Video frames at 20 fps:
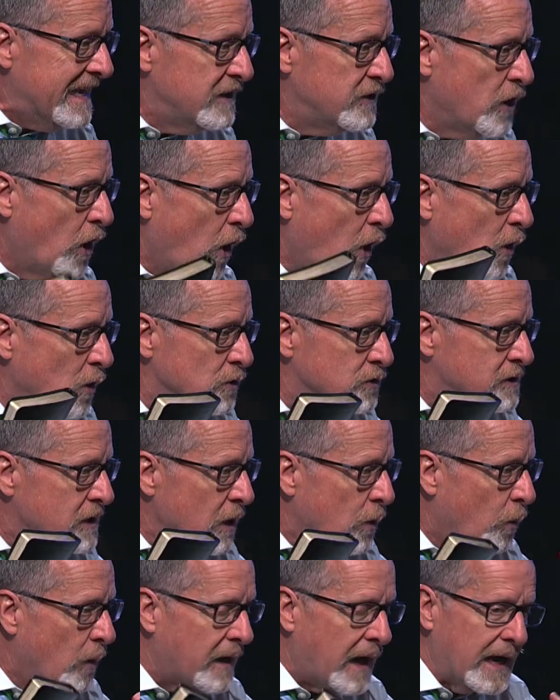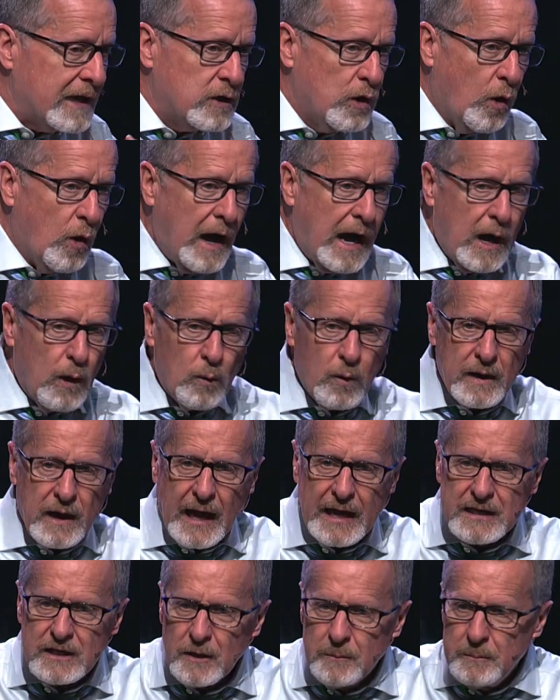knows when I go out, when I
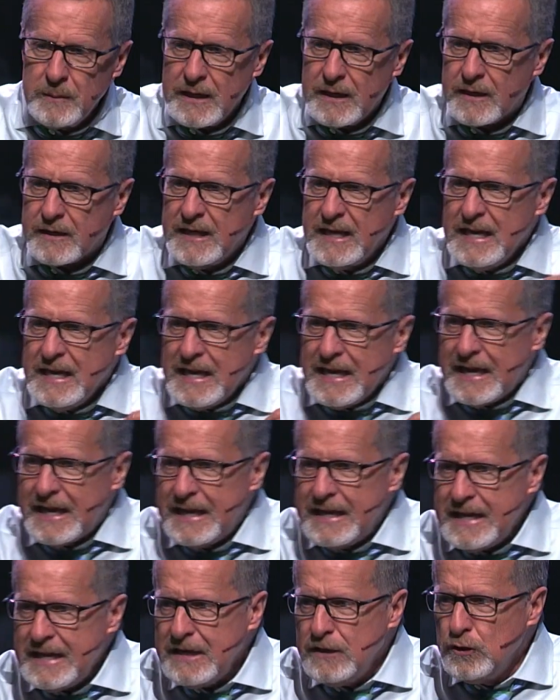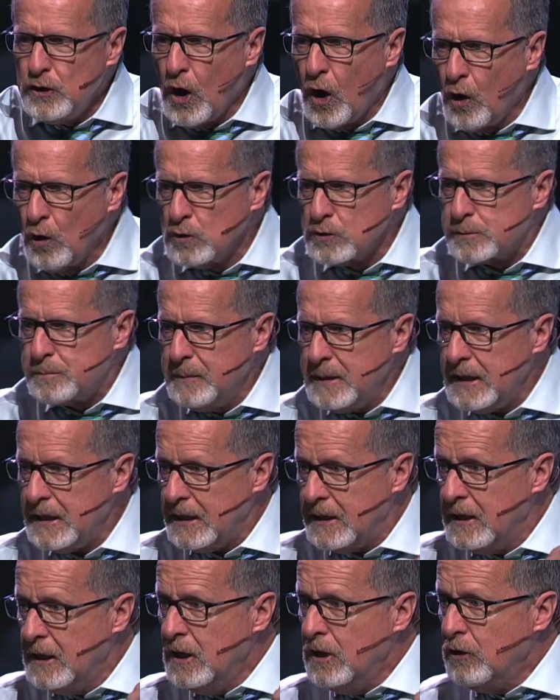come in. He knows
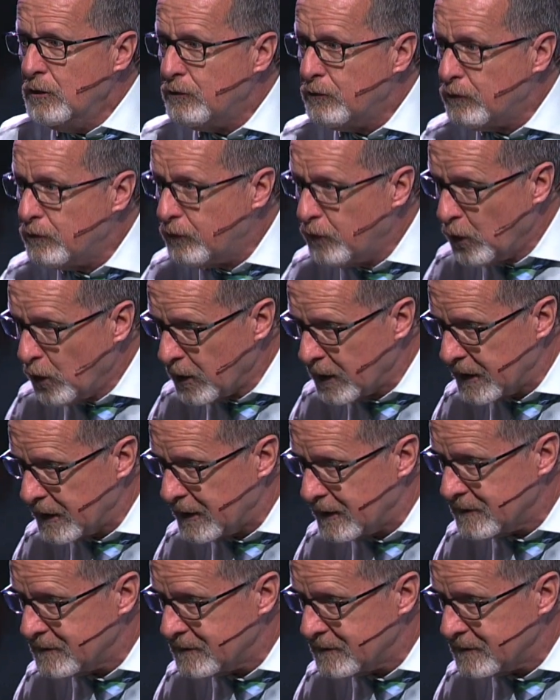me fully.